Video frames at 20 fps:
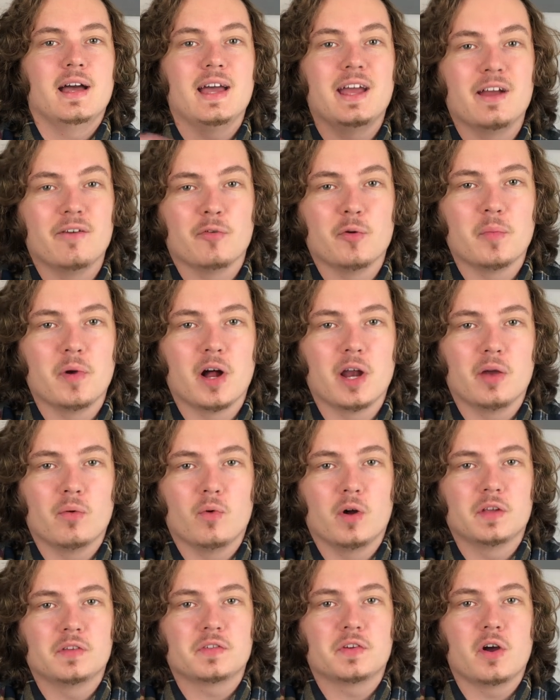Hey everybody,
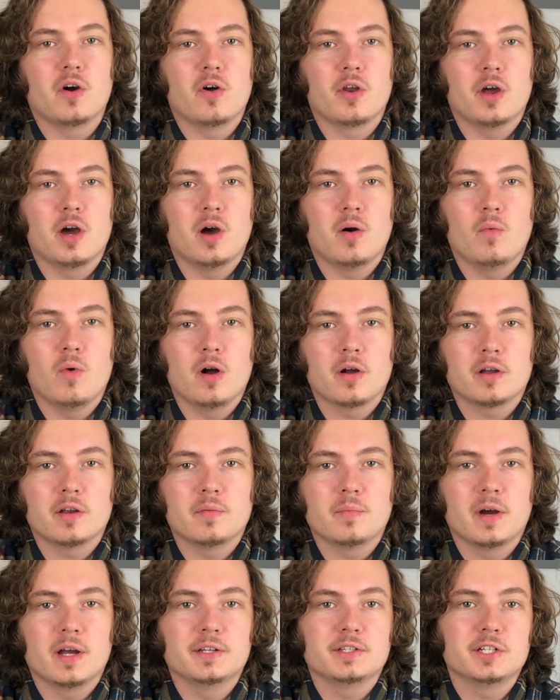what's going on? Welcome to
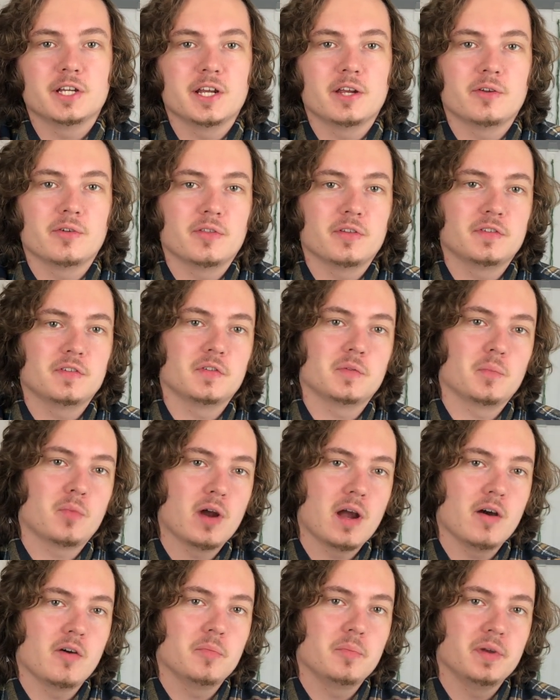my channel. This is
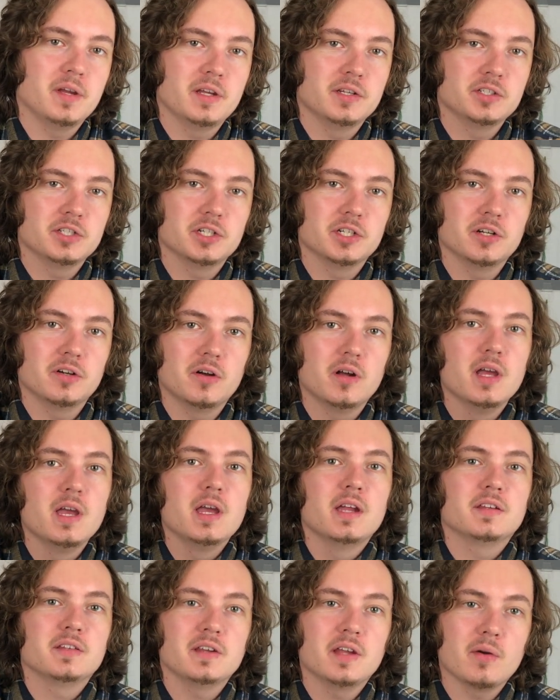Brad with Being Chill.
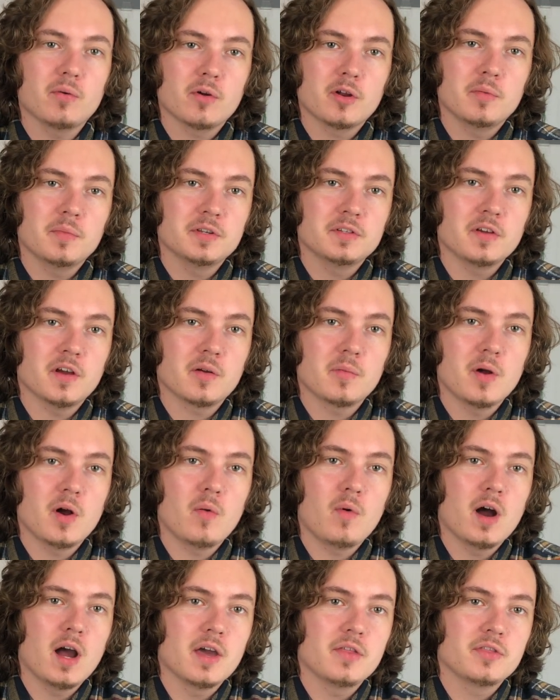Today we're going to be talking about
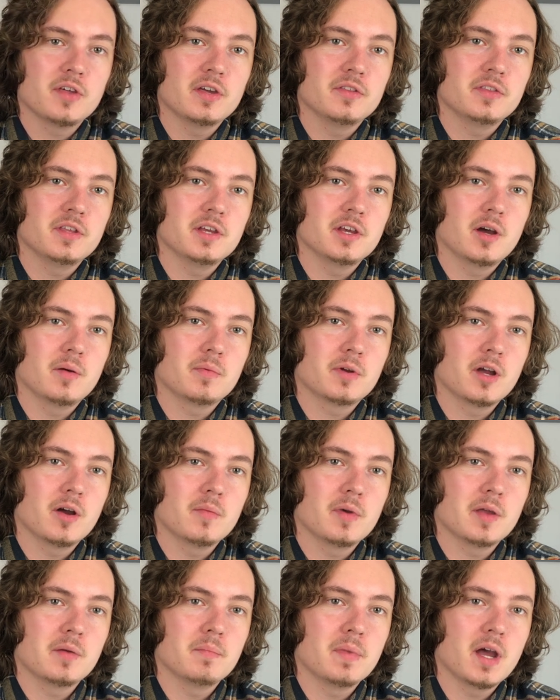why I think the
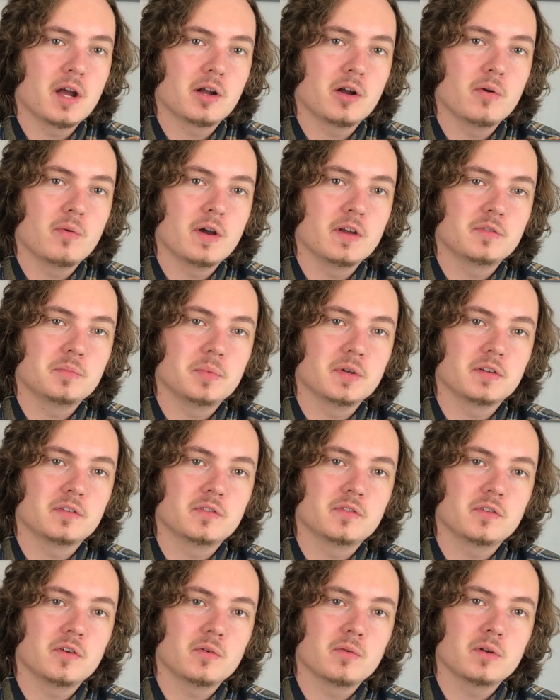upcoming macOS Big
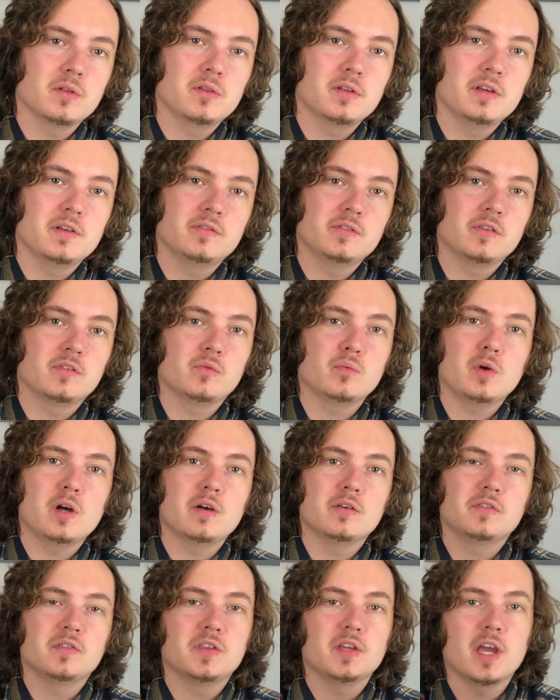Sur release as well
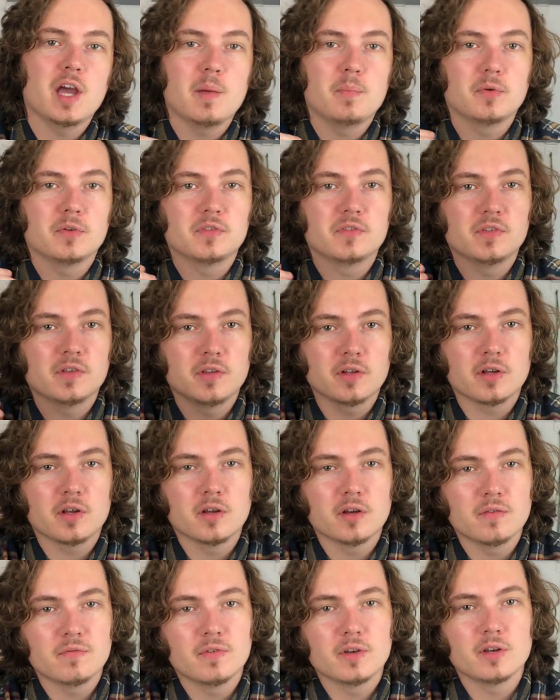as the Apple Silicon
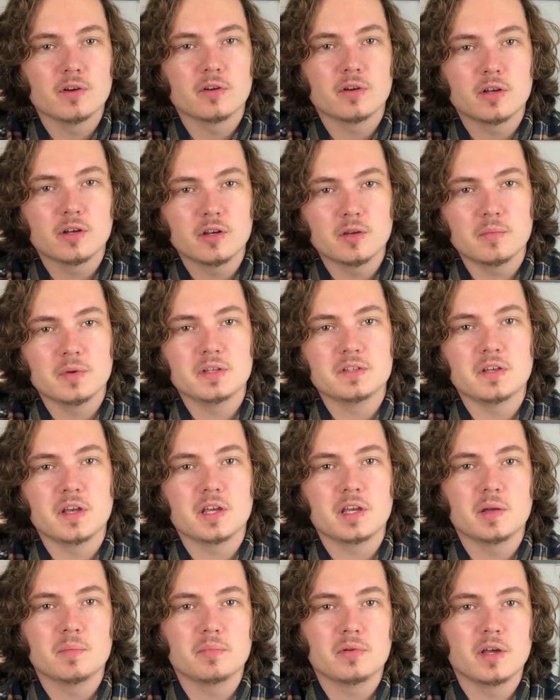event are going to be
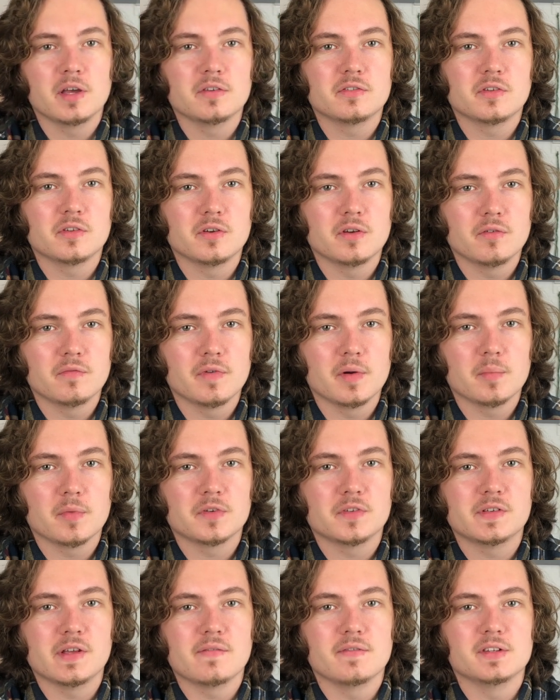taking place on November
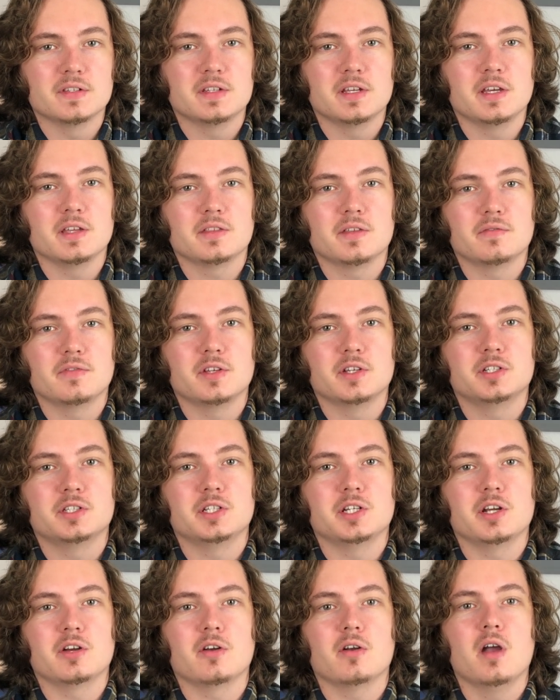17th of this
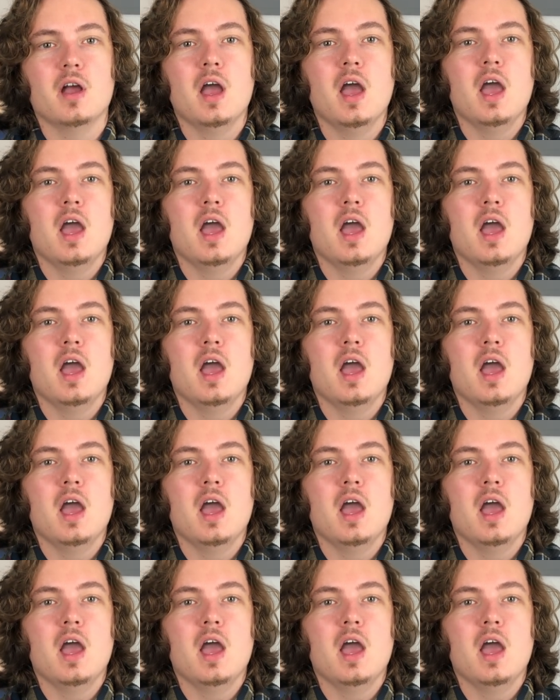year.